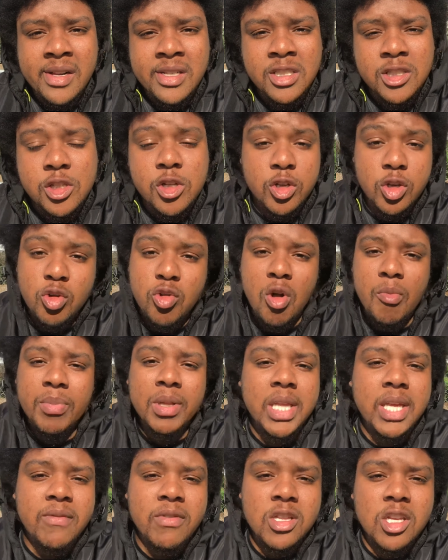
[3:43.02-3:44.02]
So you don't
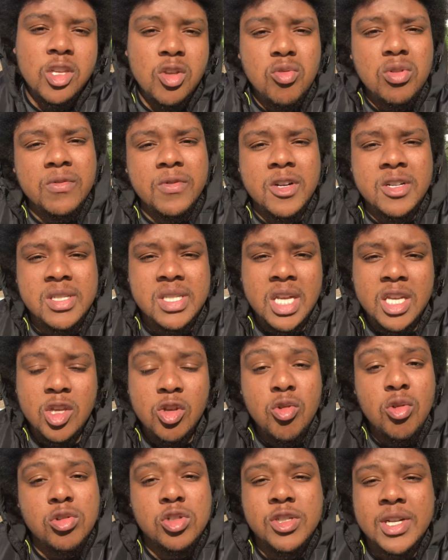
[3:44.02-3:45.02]
believe in the universe then.
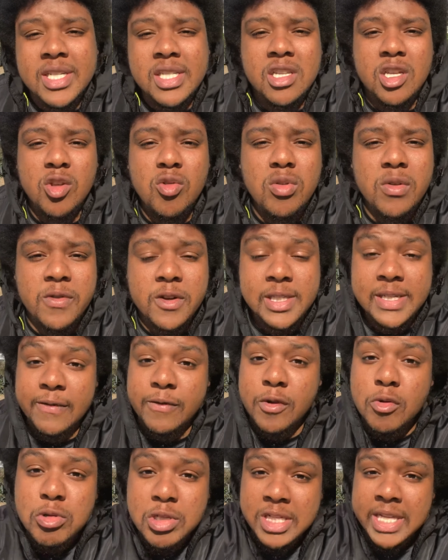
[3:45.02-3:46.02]
You don't trust the universe.
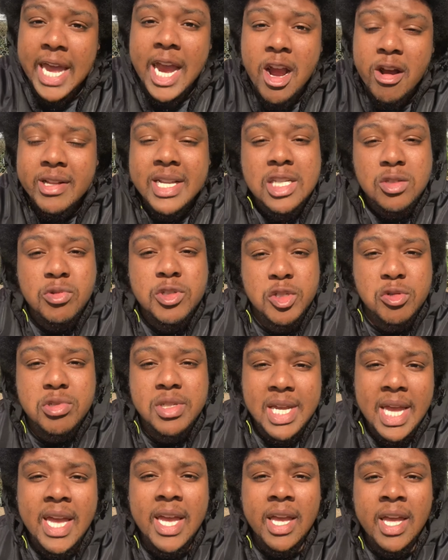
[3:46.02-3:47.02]
If you scared, that's what you
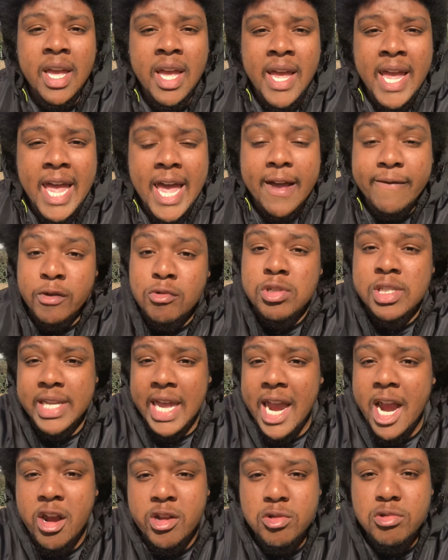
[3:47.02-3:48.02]
saying. If you
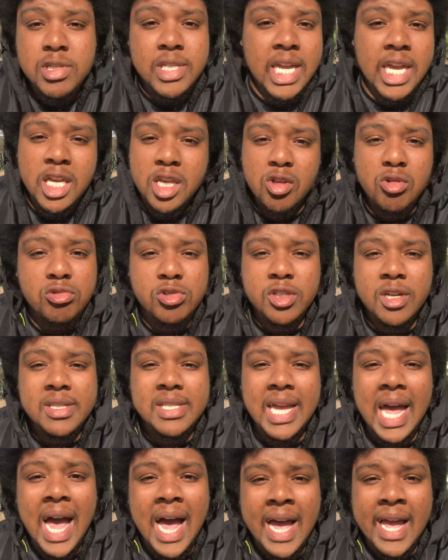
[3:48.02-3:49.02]
scared, you saying you don't
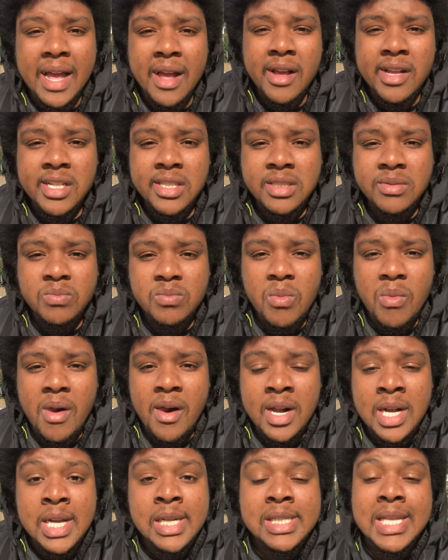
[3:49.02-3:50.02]
trust God.
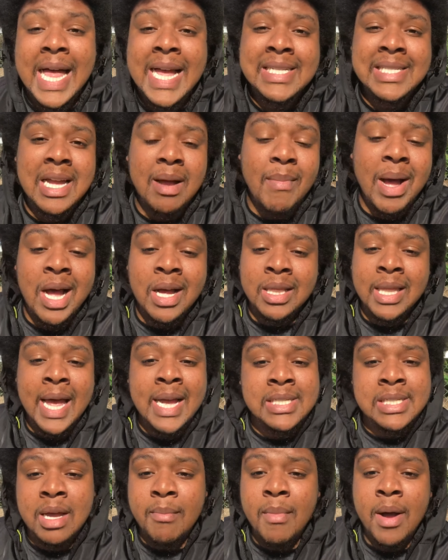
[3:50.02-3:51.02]
Because last time
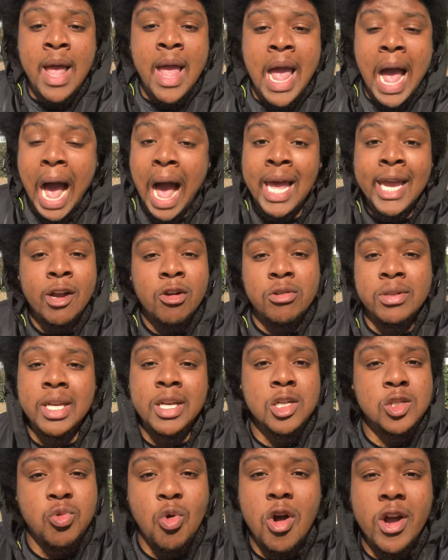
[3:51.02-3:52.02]
I hear
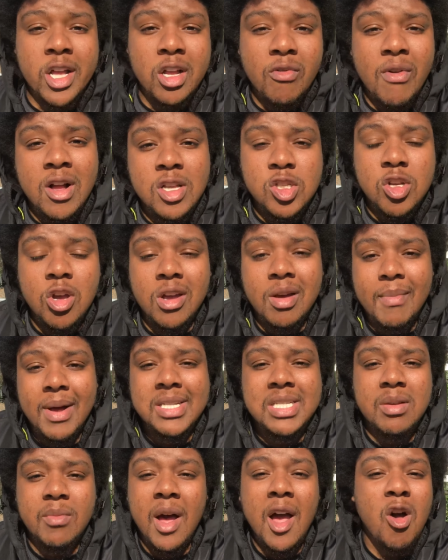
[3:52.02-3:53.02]
niggas walking around talking about
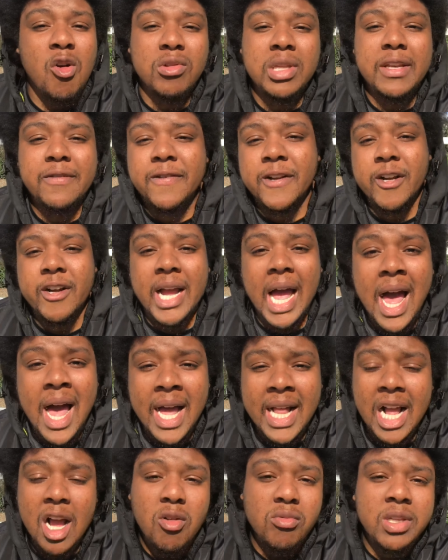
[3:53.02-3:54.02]
some, I only fear
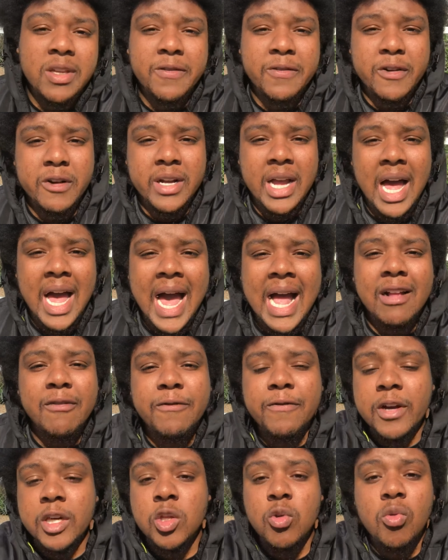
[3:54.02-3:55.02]
God. I only fear God. How the
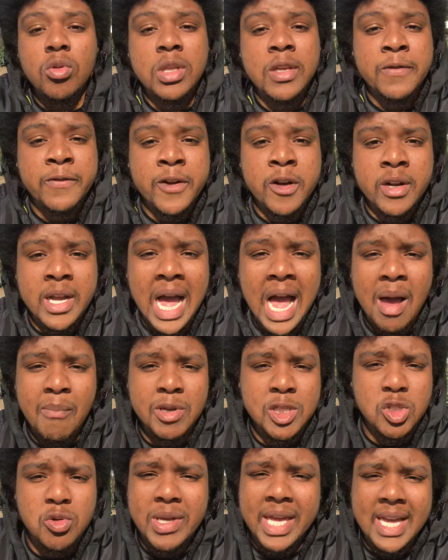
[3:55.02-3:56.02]
fuck you only fear God,
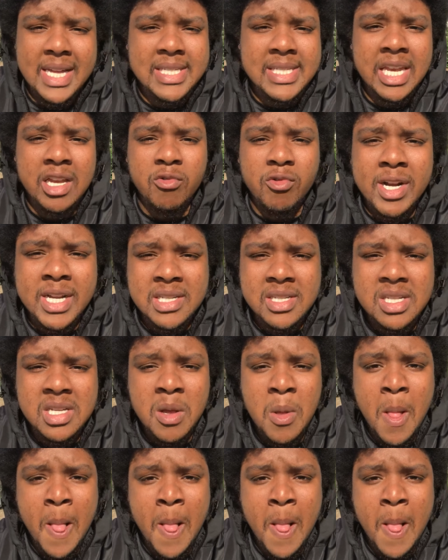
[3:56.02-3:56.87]
but you can't take risk?